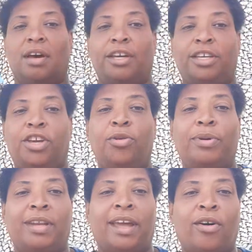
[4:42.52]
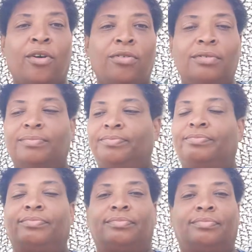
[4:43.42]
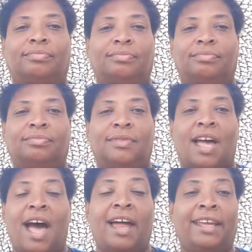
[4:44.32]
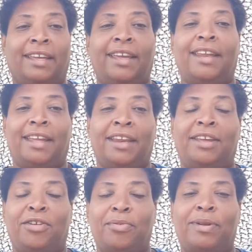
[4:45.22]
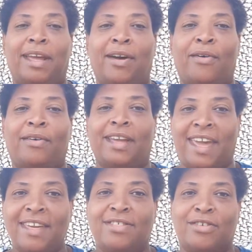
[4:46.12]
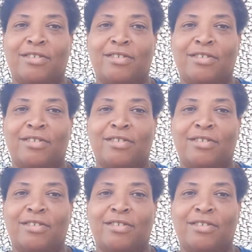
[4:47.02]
Cubanelle. I didn't get any cubanelle either.